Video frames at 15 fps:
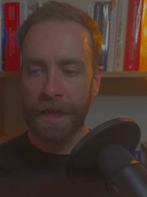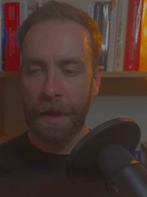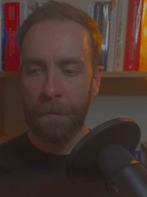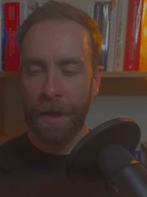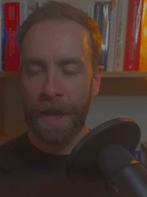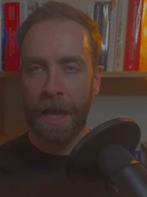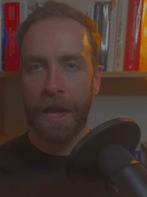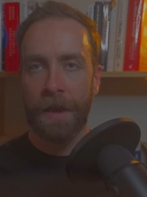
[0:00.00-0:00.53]
and
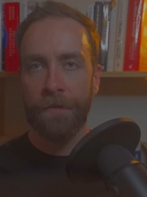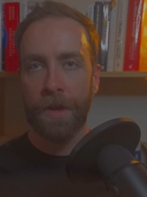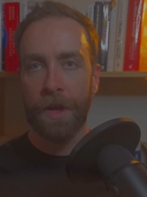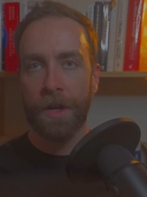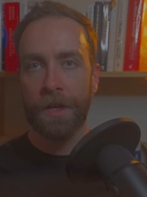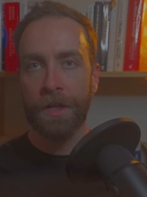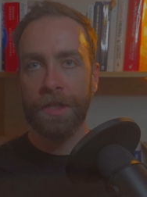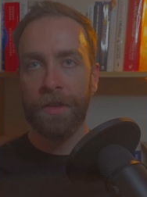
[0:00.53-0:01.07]

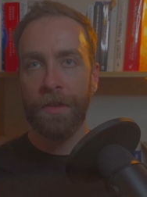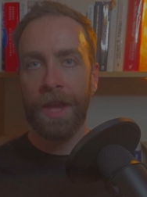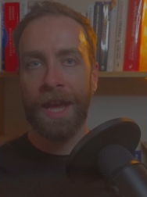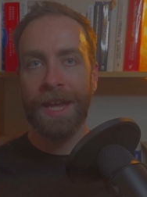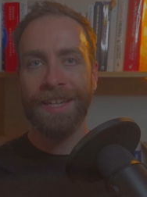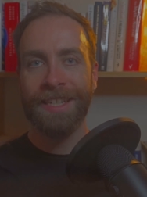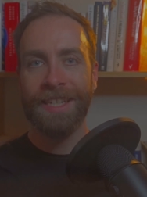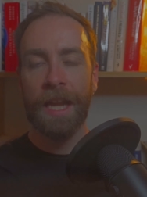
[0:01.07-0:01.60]
behaviours
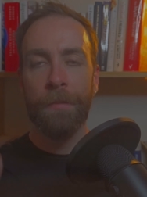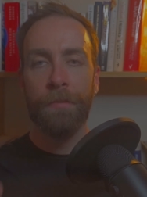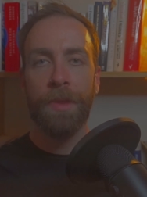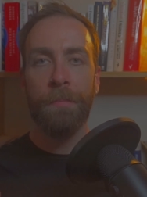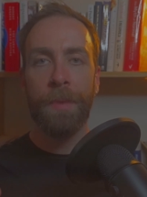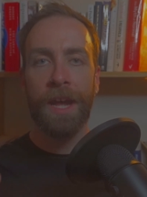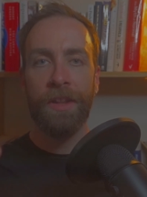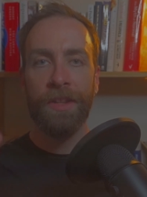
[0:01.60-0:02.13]
that tip the
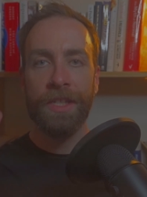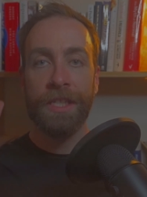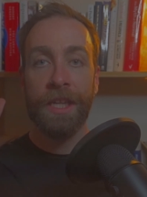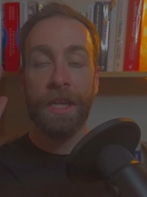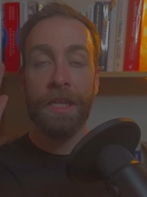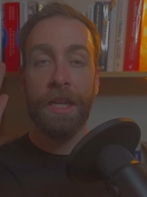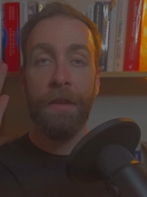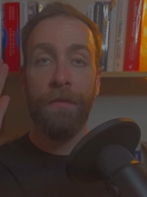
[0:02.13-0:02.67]
balance
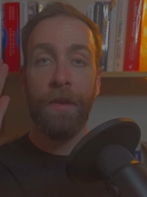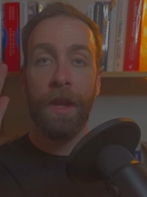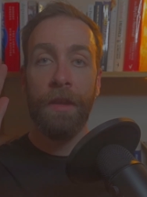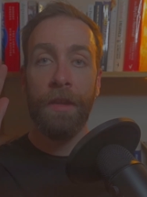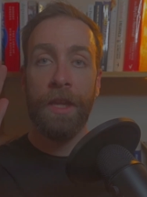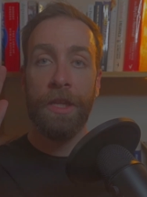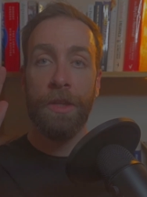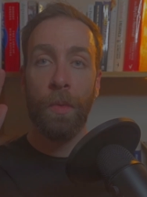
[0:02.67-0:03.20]

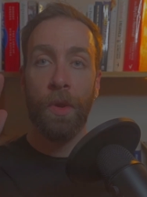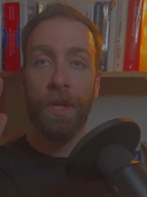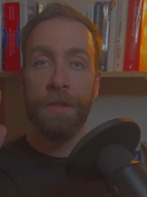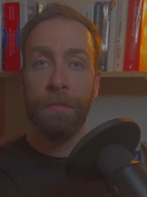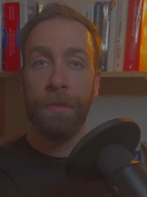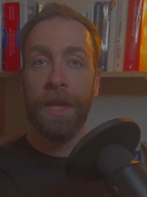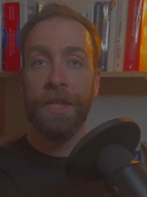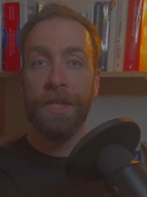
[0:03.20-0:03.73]
significantly towards
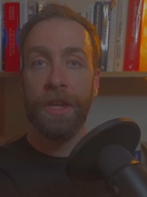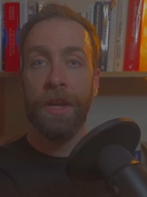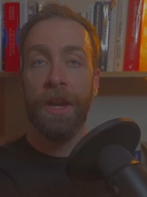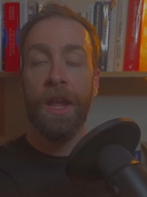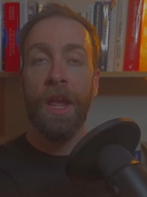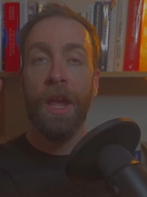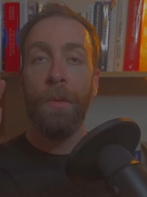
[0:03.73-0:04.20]
pleasure